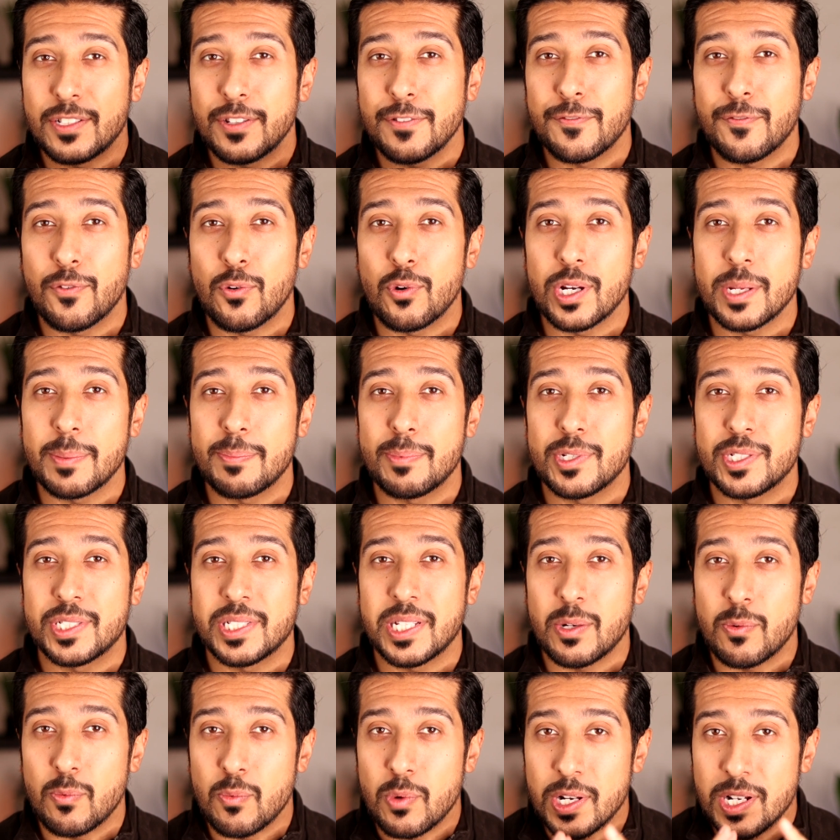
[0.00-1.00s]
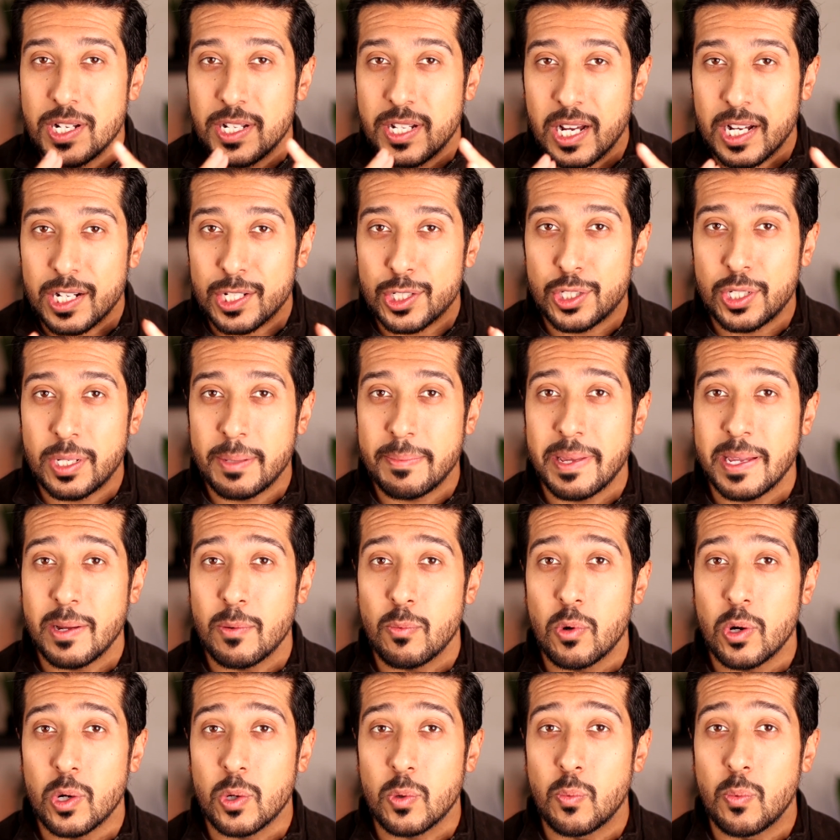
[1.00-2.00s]
to 40% reduction may
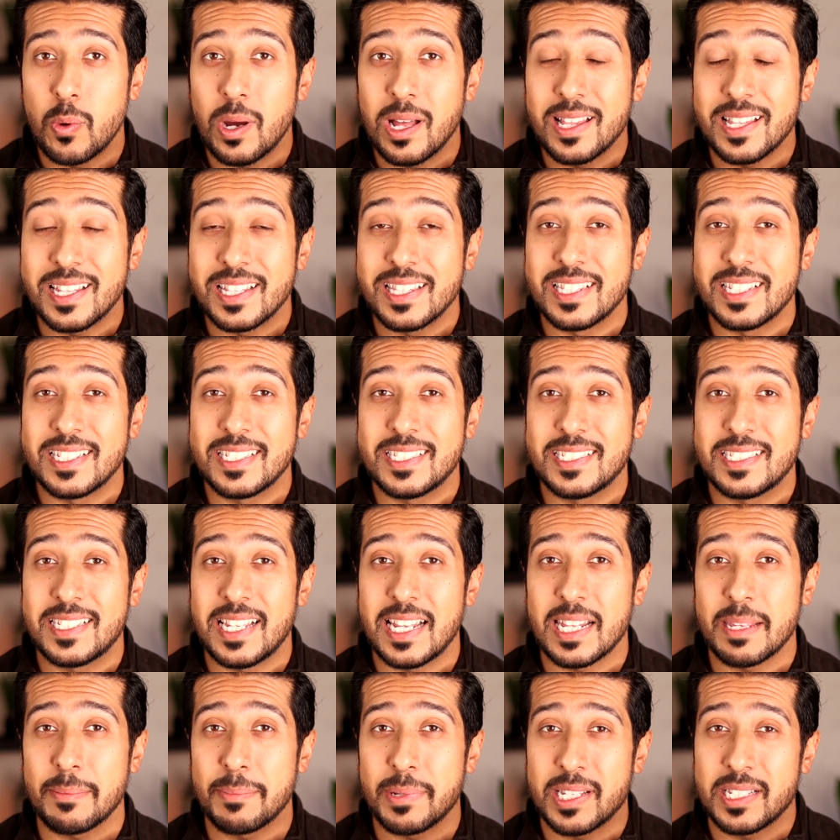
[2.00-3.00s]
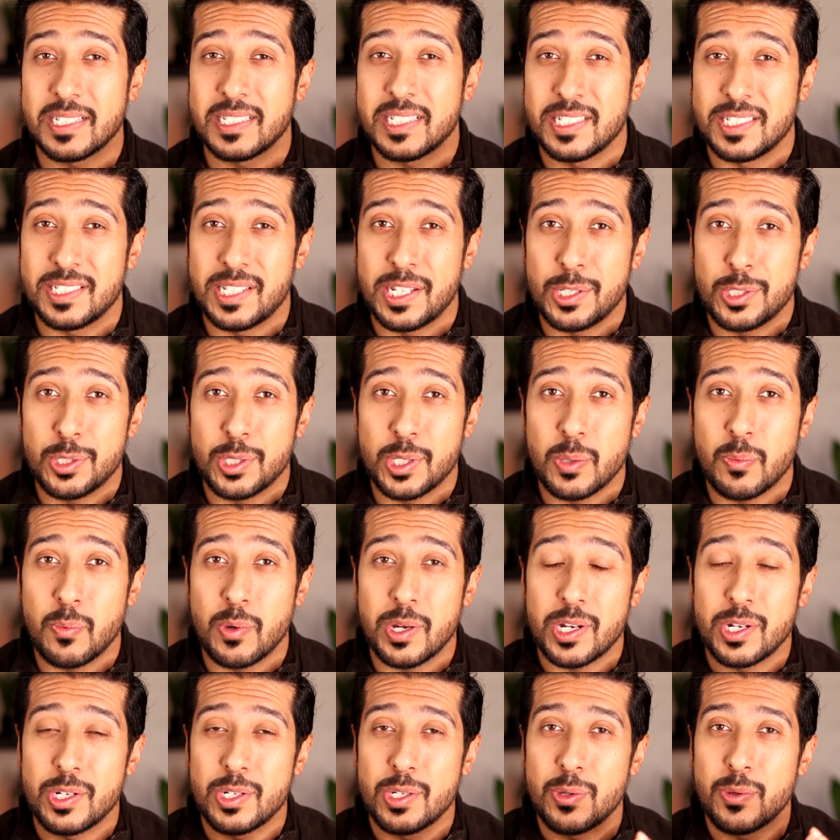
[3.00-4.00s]
work well in this setting because essentially
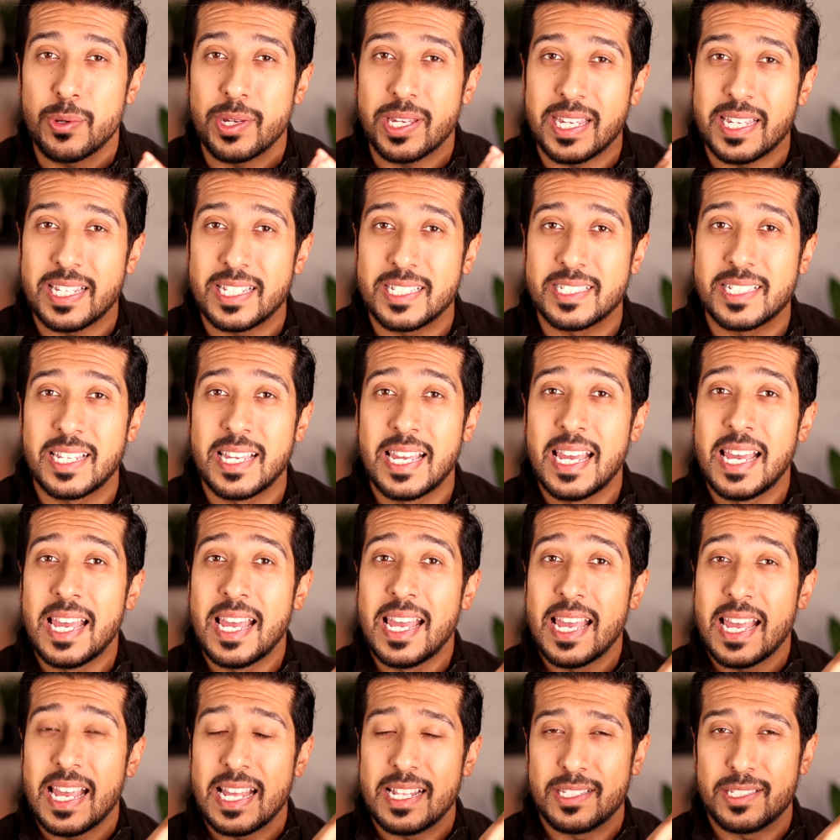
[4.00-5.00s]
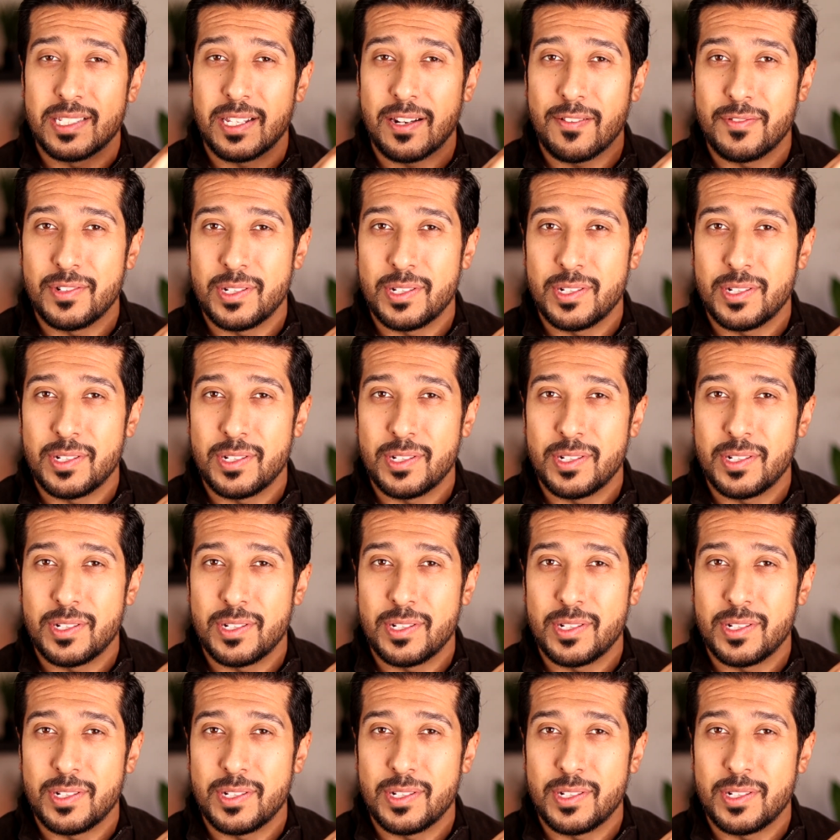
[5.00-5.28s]
what you're doing is instead